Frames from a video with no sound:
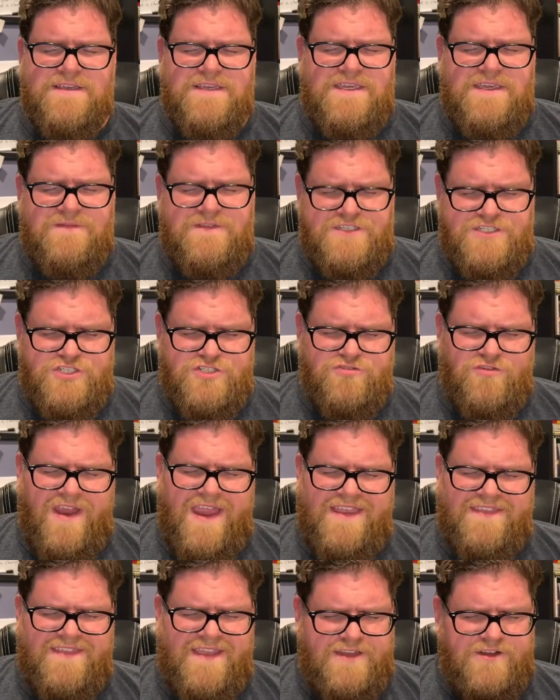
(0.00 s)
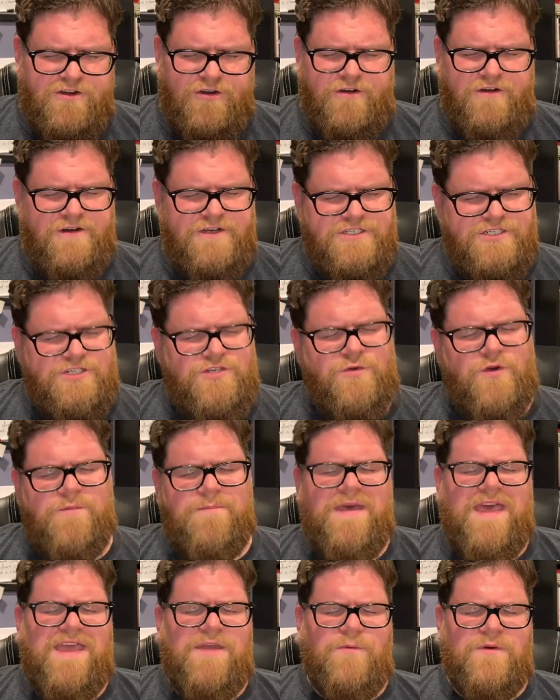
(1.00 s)
Give us strength and courage to
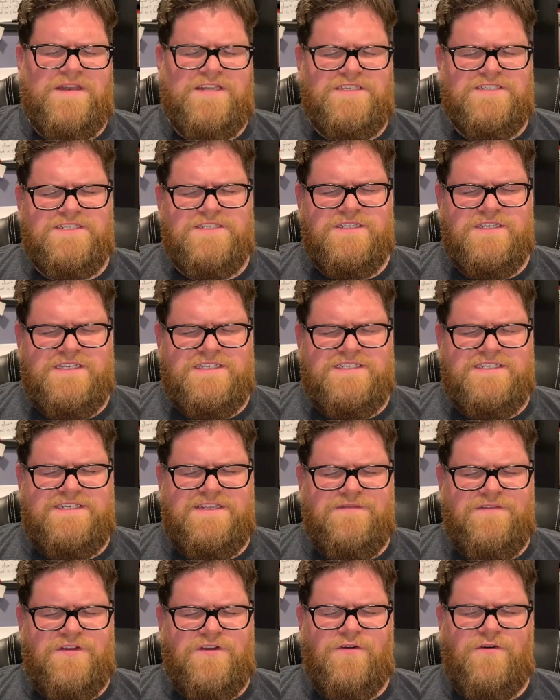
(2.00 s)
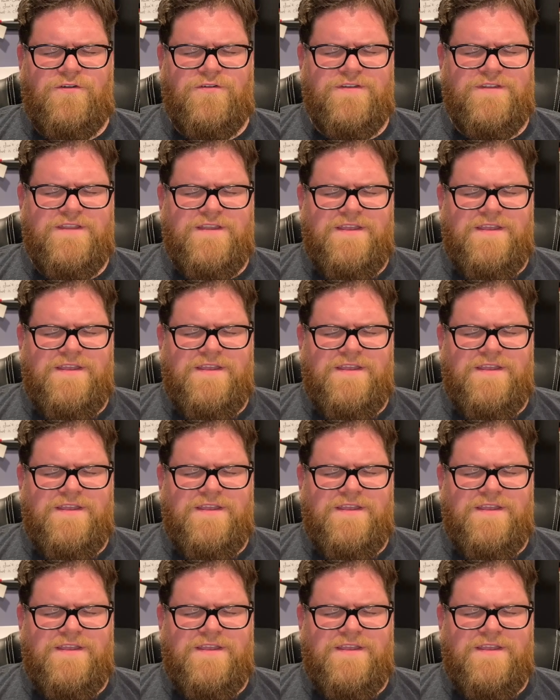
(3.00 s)
obey when it's difficult.